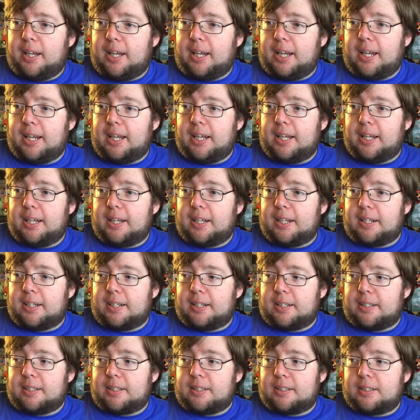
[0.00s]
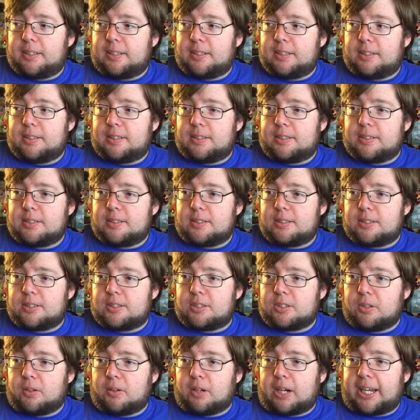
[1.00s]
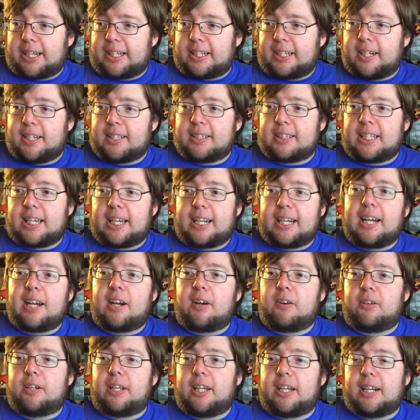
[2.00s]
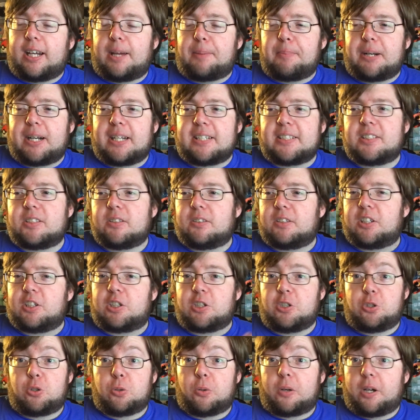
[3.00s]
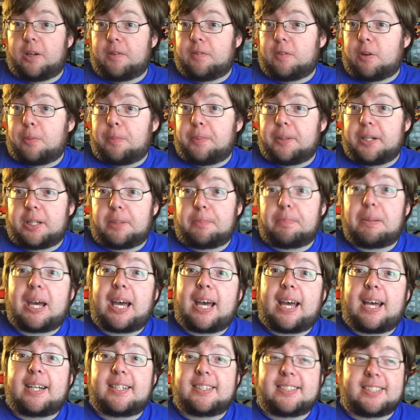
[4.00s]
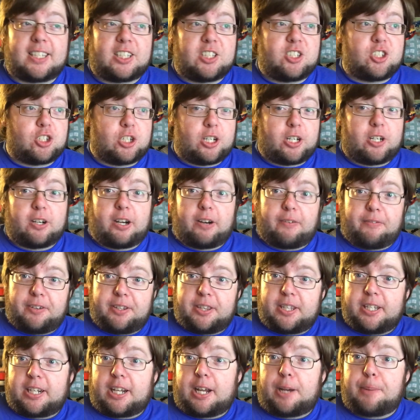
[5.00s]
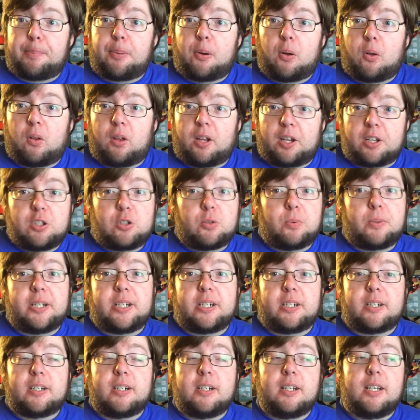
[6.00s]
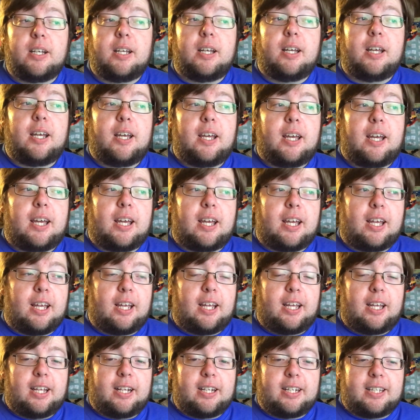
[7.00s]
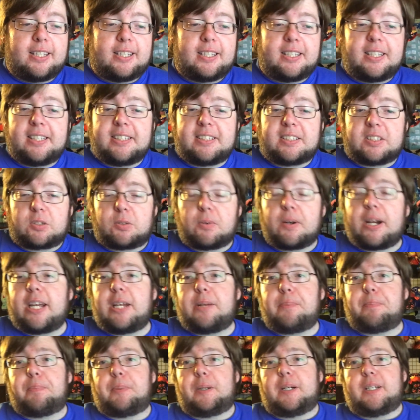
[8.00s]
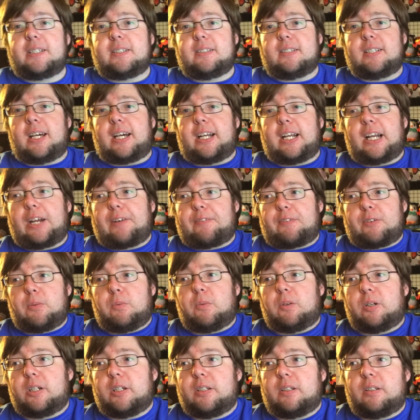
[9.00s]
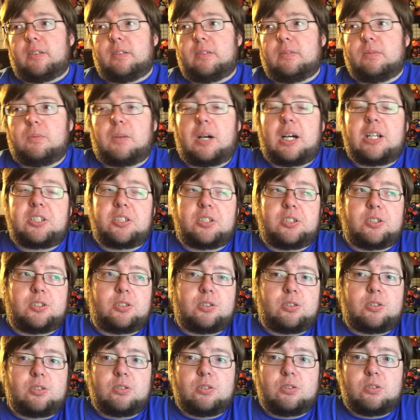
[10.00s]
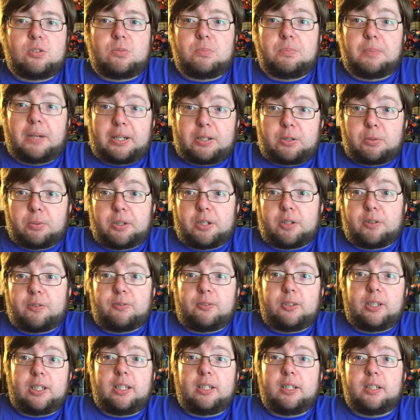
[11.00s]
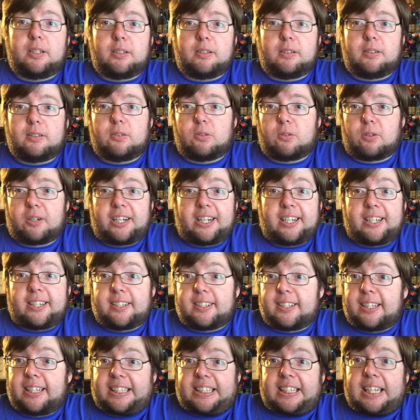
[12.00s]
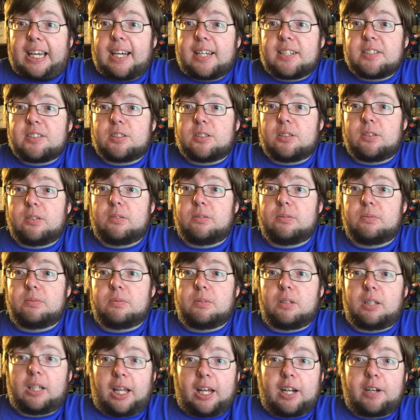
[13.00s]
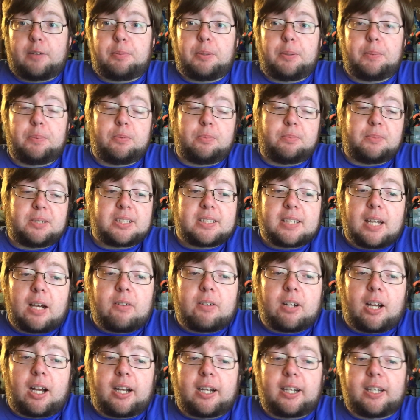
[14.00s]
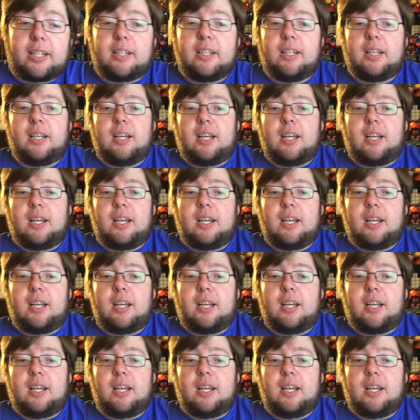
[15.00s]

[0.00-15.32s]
And so I cut that out, and I mean, I still get the joy of opening packs. I share everything I pull on Twitter, and it's great, but not everyone watches my Twitter feed or anything like that, so a lot of people miss out on it.